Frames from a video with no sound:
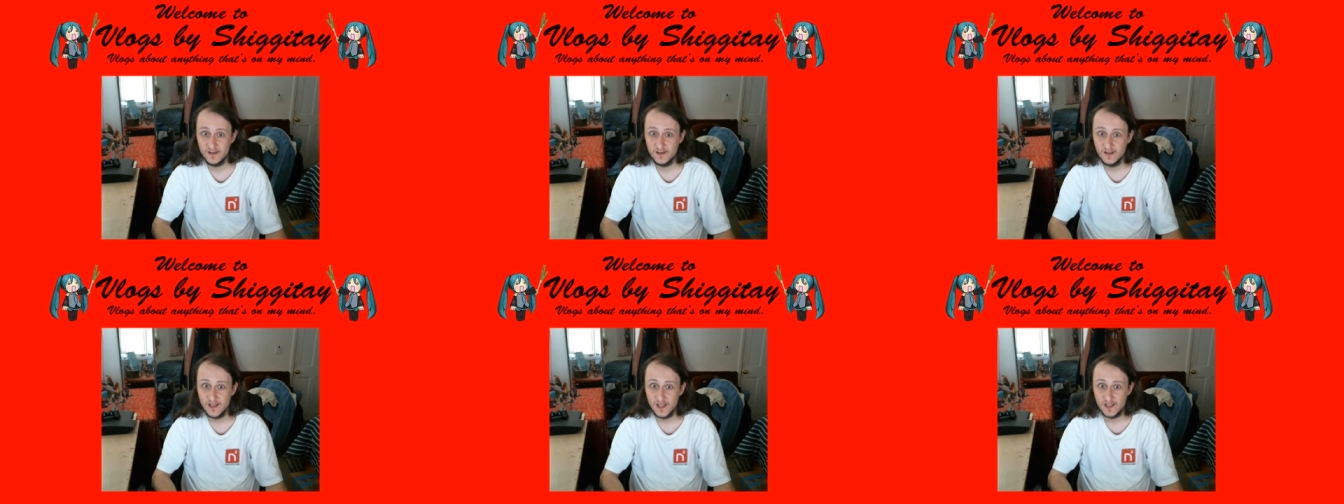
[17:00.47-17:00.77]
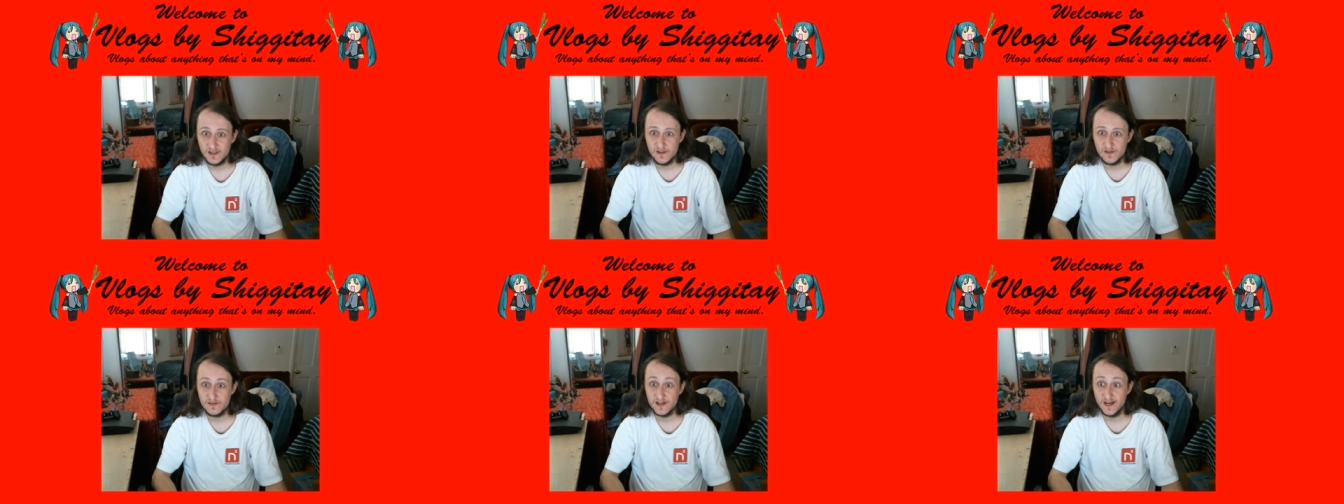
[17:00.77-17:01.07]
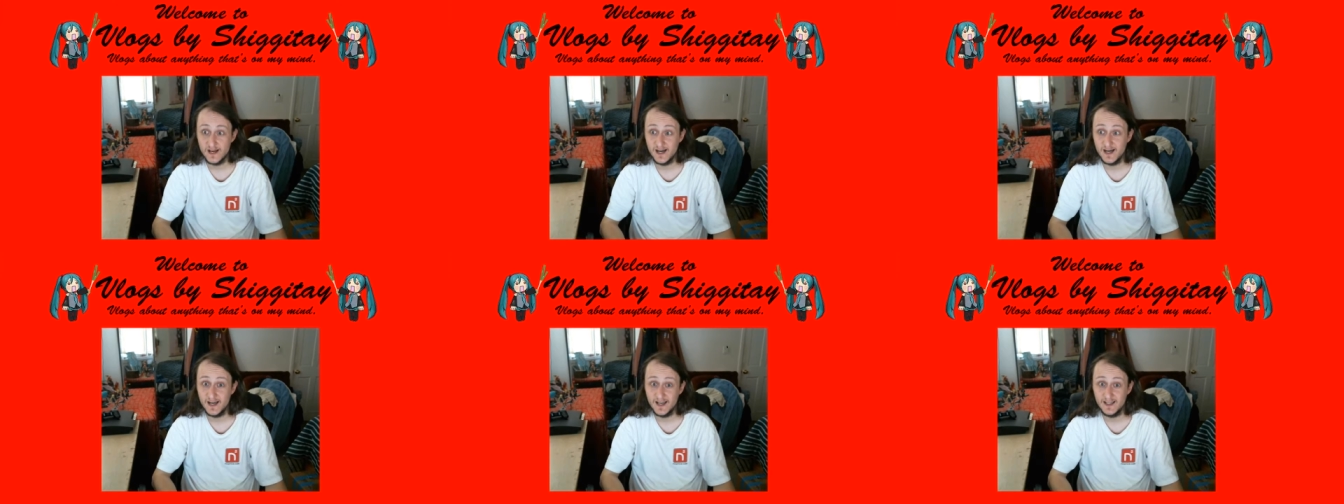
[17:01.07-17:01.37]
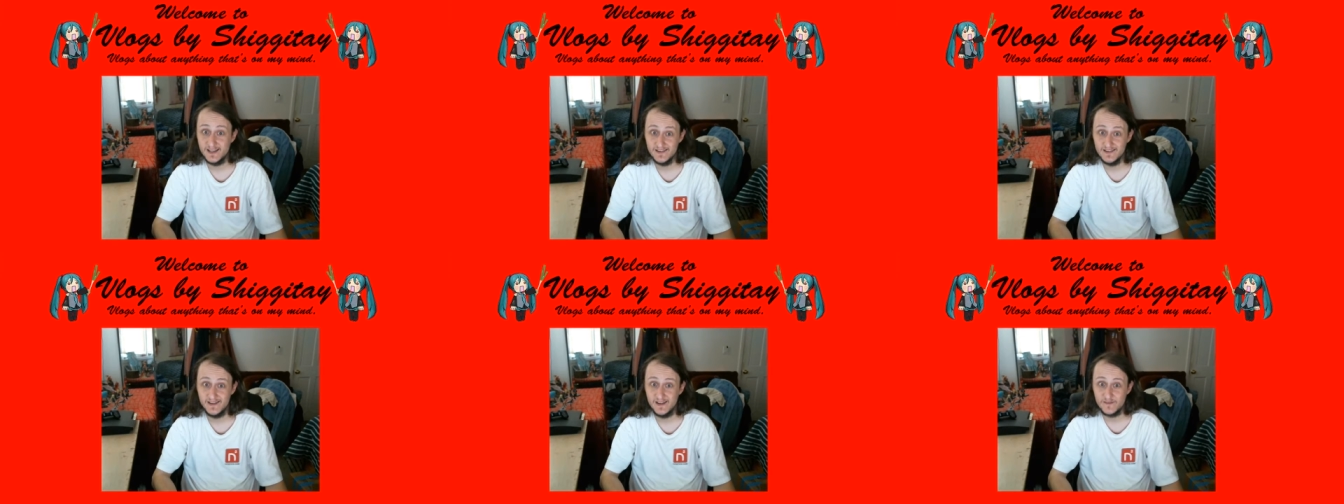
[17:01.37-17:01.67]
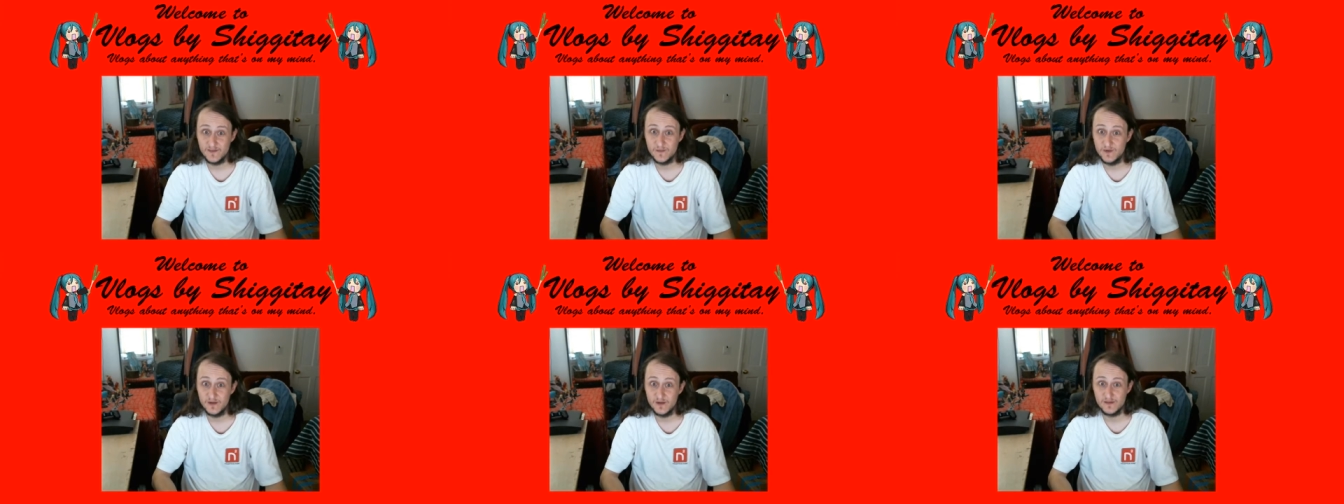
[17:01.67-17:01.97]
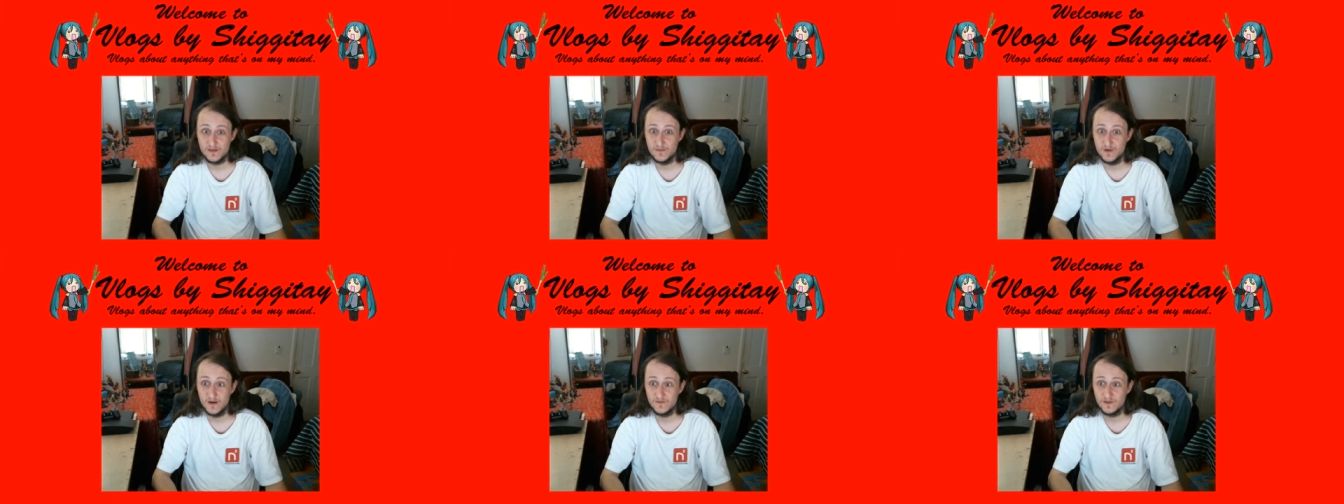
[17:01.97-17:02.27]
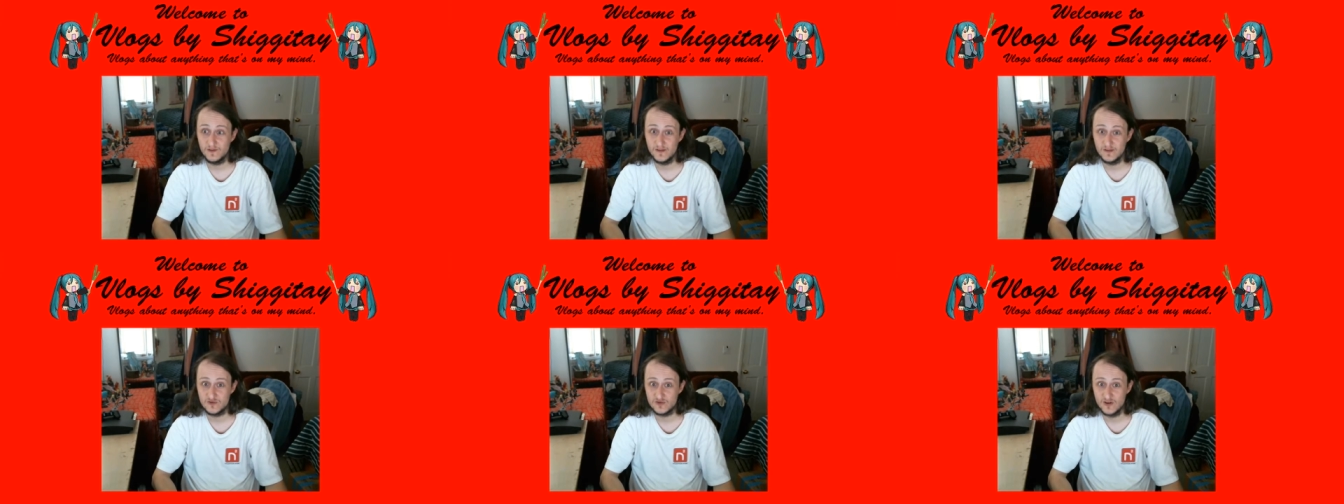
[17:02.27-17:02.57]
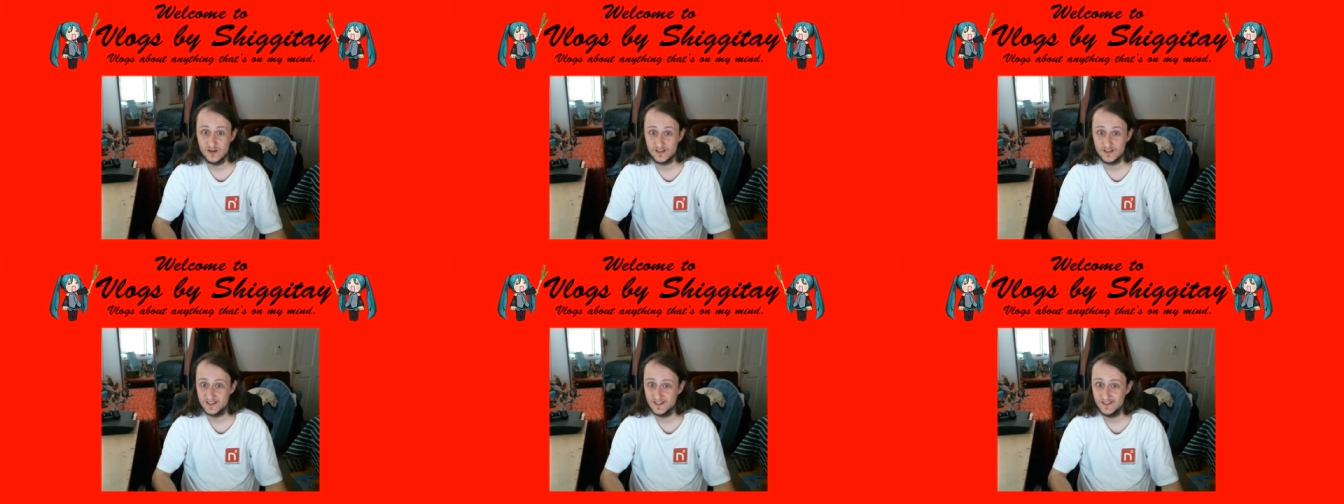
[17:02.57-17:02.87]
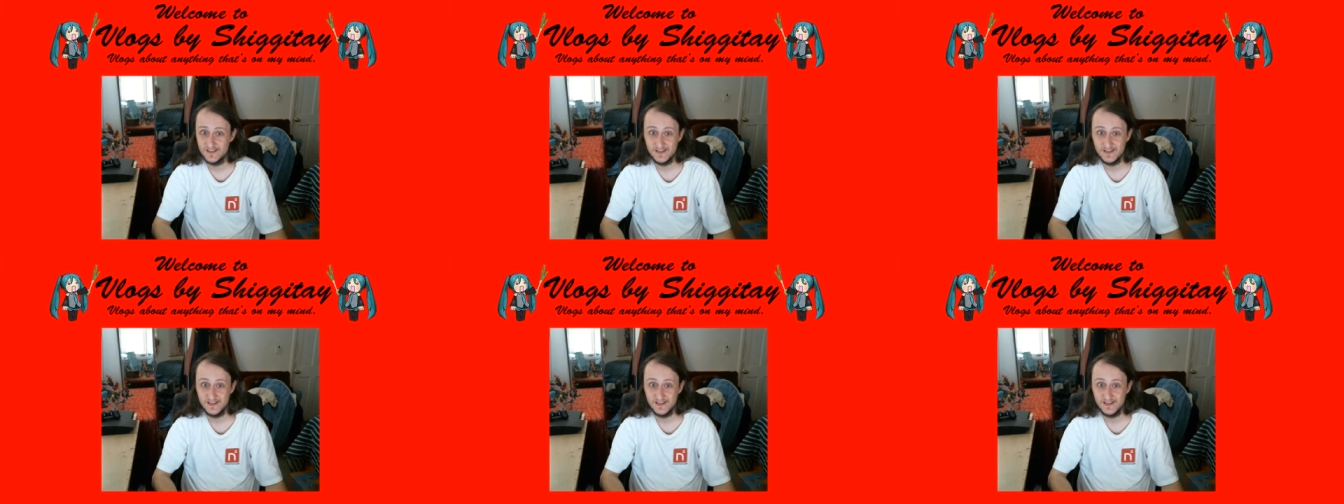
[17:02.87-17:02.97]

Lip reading: And this guy, if you piss him off when he's drunk,